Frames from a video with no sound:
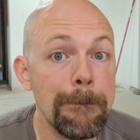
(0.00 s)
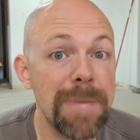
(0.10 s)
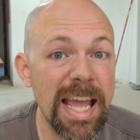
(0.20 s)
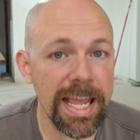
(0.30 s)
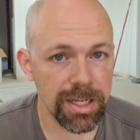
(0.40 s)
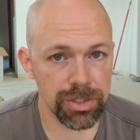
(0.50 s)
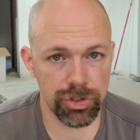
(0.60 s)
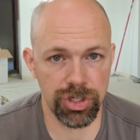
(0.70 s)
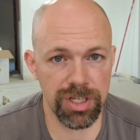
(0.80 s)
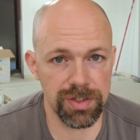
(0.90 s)
begs
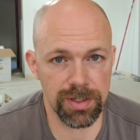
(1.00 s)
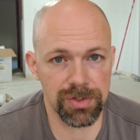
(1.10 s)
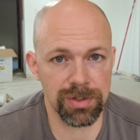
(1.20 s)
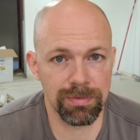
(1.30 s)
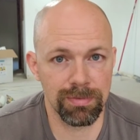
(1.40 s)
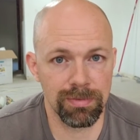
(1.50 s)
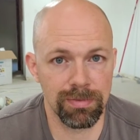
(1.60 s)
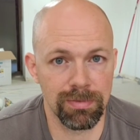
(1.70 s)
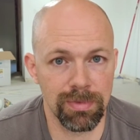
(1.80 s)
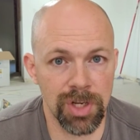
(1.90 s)
Jesus
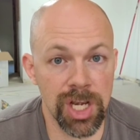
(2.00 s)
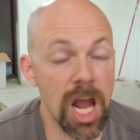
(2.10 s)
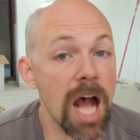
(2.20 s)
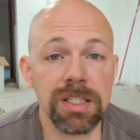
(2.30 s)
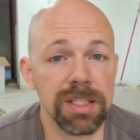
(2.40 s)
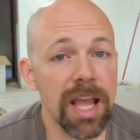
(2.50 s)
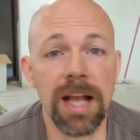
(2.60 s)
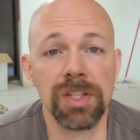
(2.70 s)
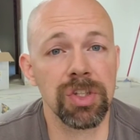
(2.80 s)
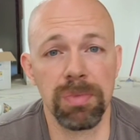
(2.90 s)
not to
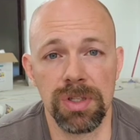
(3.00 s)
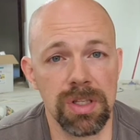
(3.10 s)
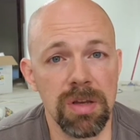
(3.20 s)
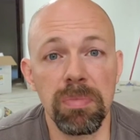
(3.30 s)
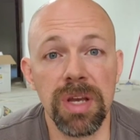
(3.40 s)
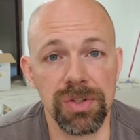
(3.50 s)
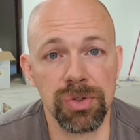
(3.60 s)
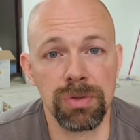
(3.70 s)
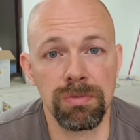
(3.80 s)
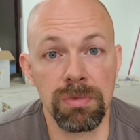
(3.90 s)
cast him into the
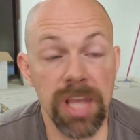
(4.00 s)
abyss.